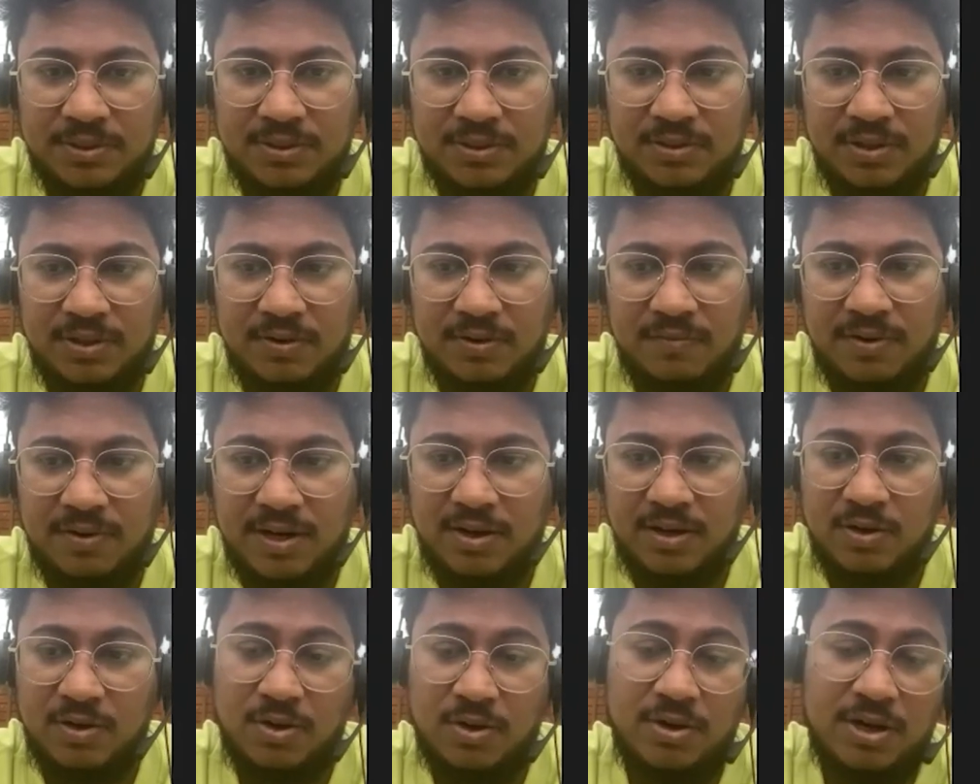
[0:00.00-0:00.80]
you can
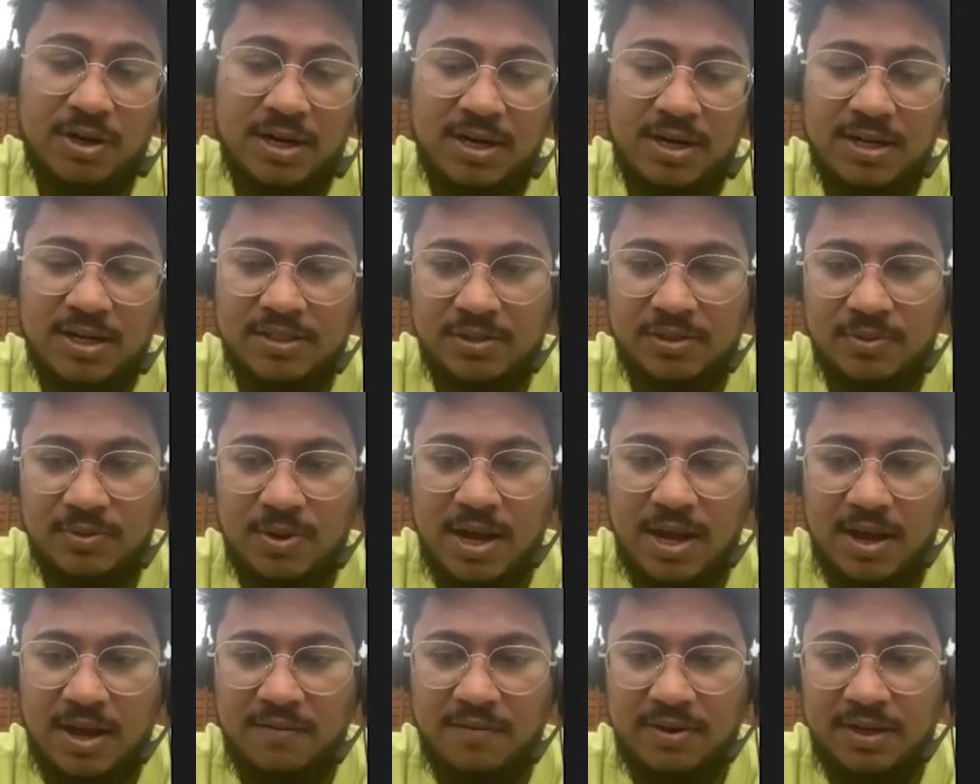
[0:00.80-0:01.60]
find, or unless you
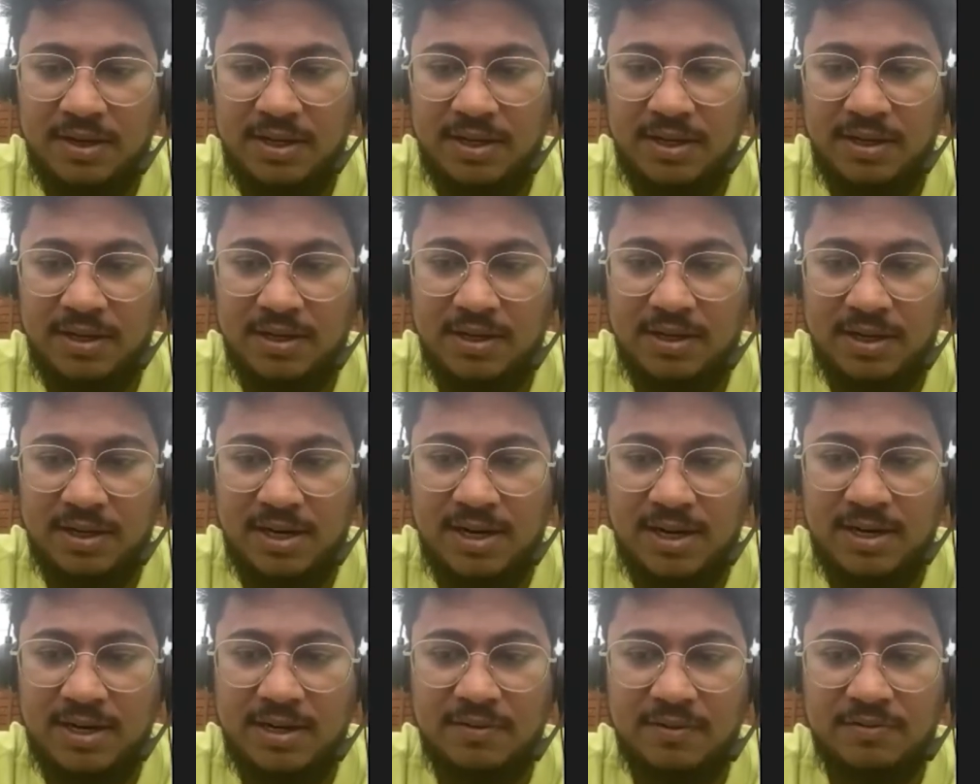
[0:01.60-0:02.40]
have any
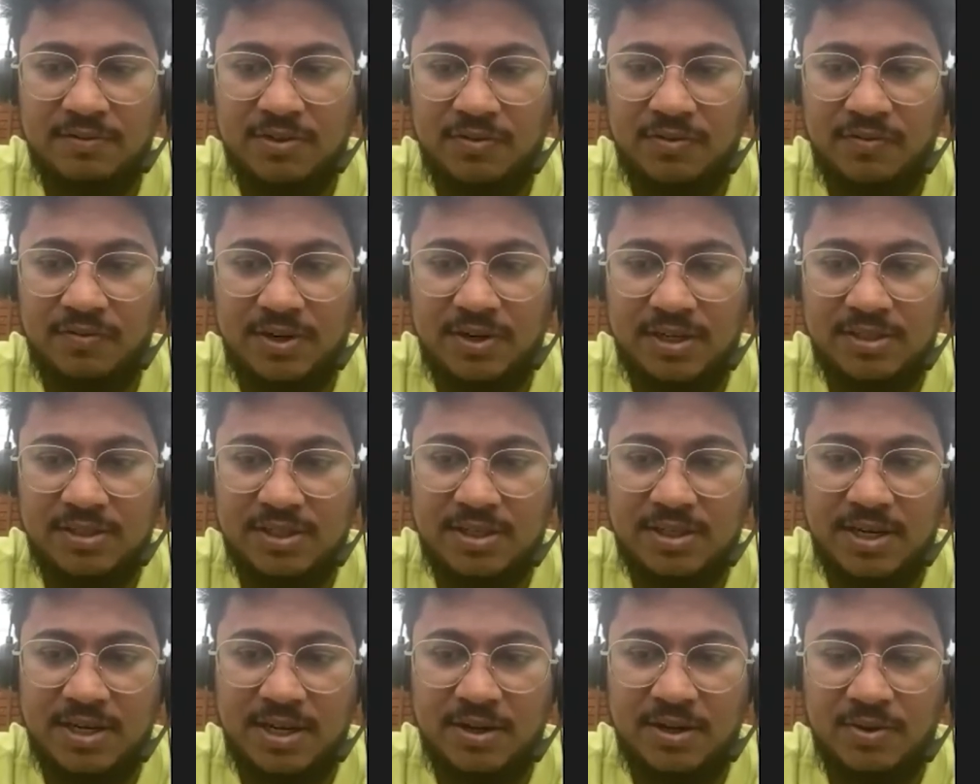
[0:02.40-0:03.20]
relatives or friends
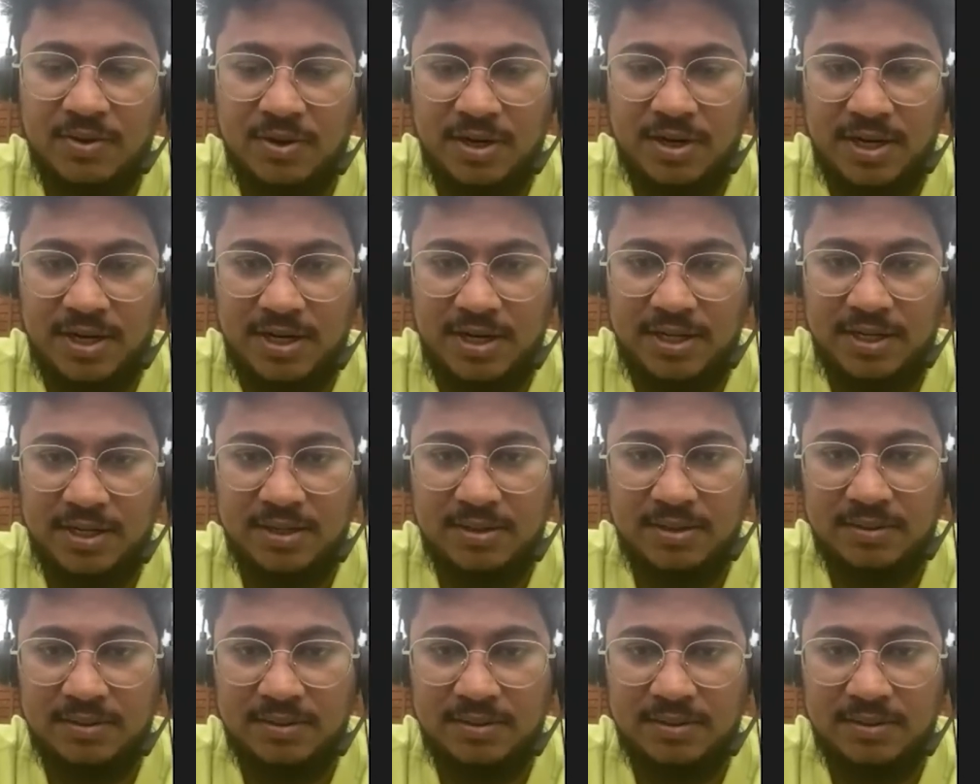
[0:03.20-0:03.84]
staying already here.